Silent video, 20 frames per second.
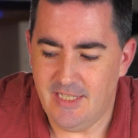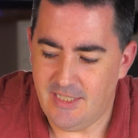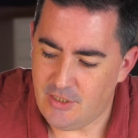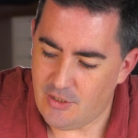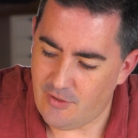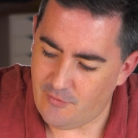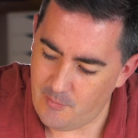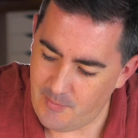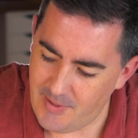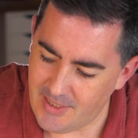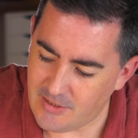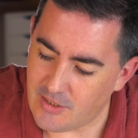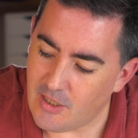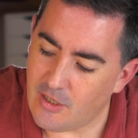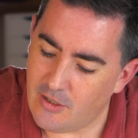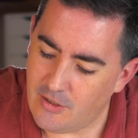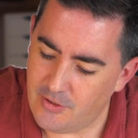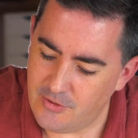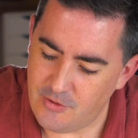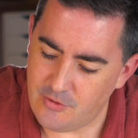You have a big
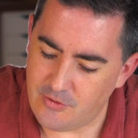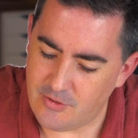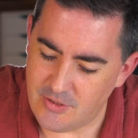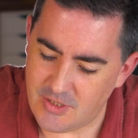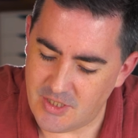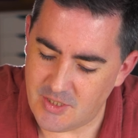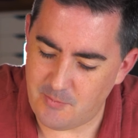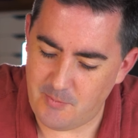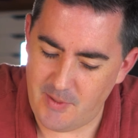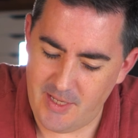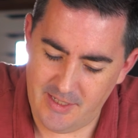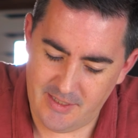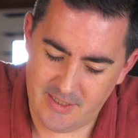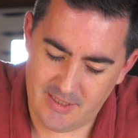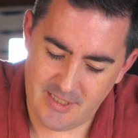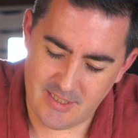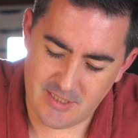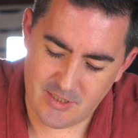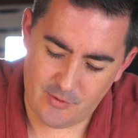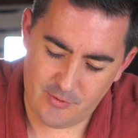dial and you can spin and
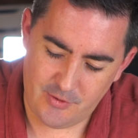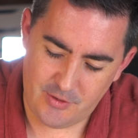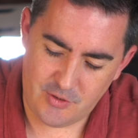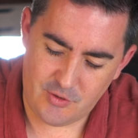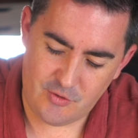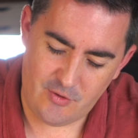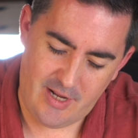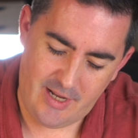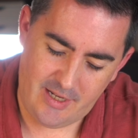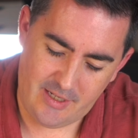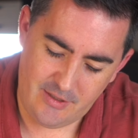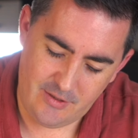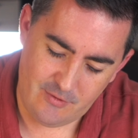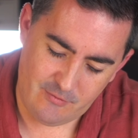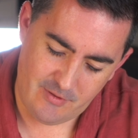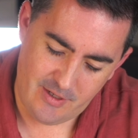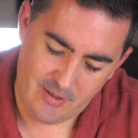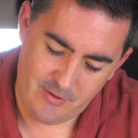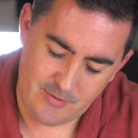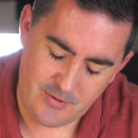it's on the track and the
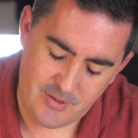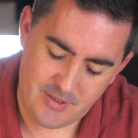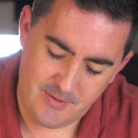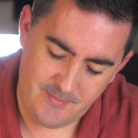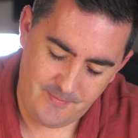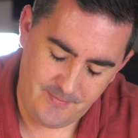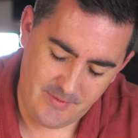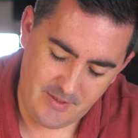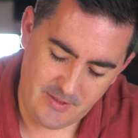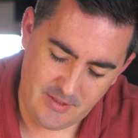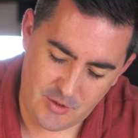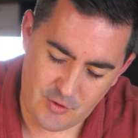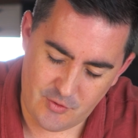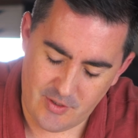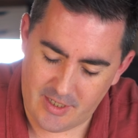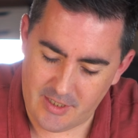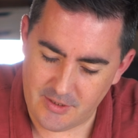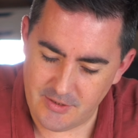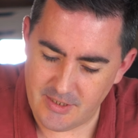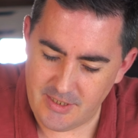rails, the
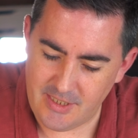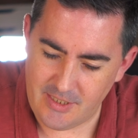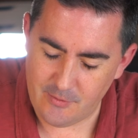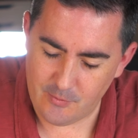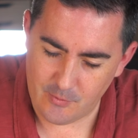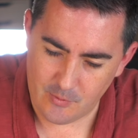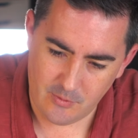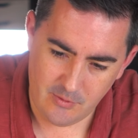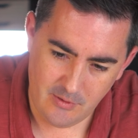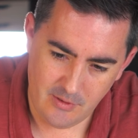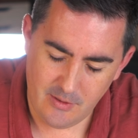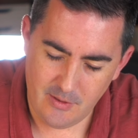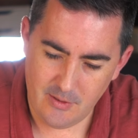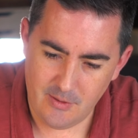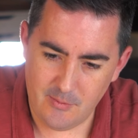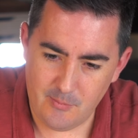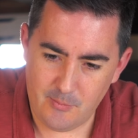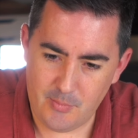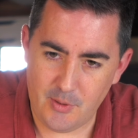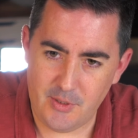track underneath will
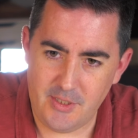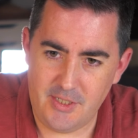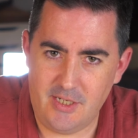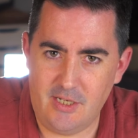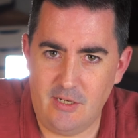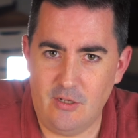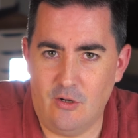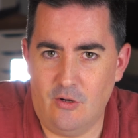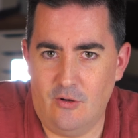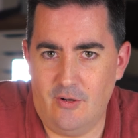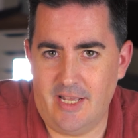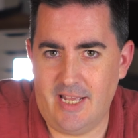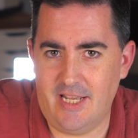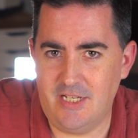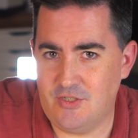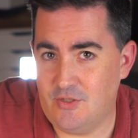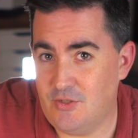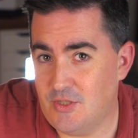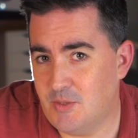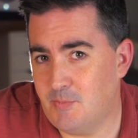pull it along
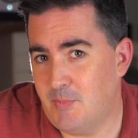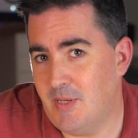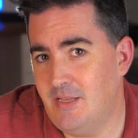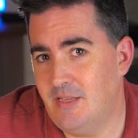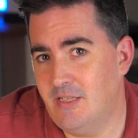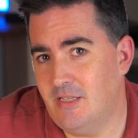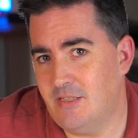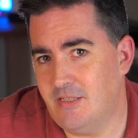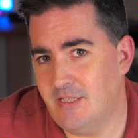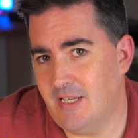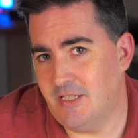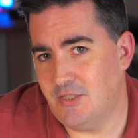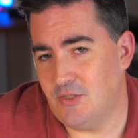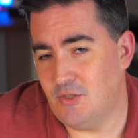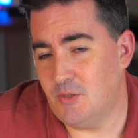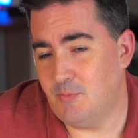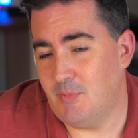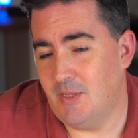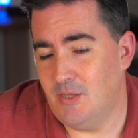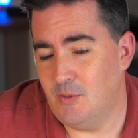as you spin
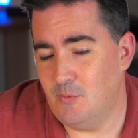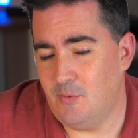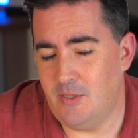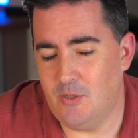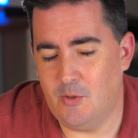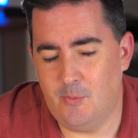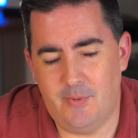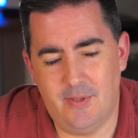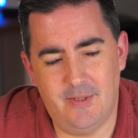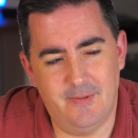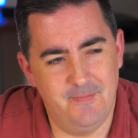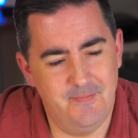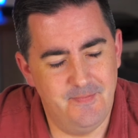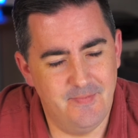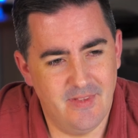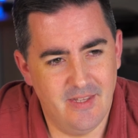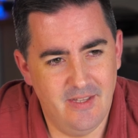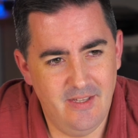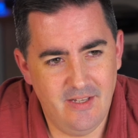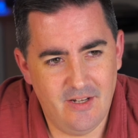the wheel, but
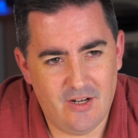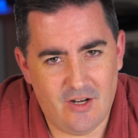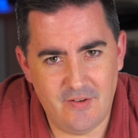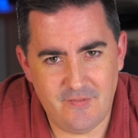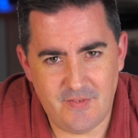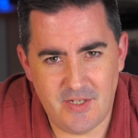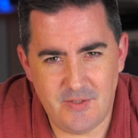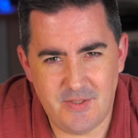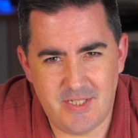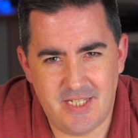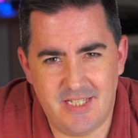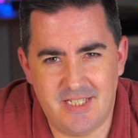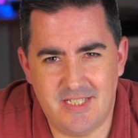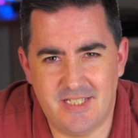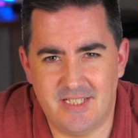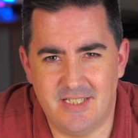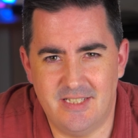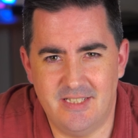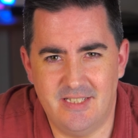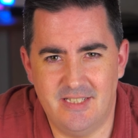I've
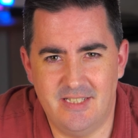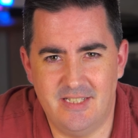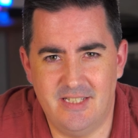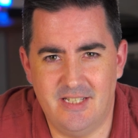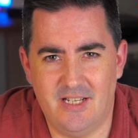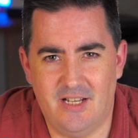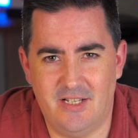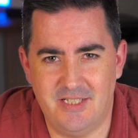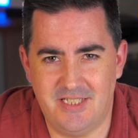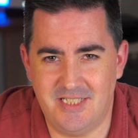noticed I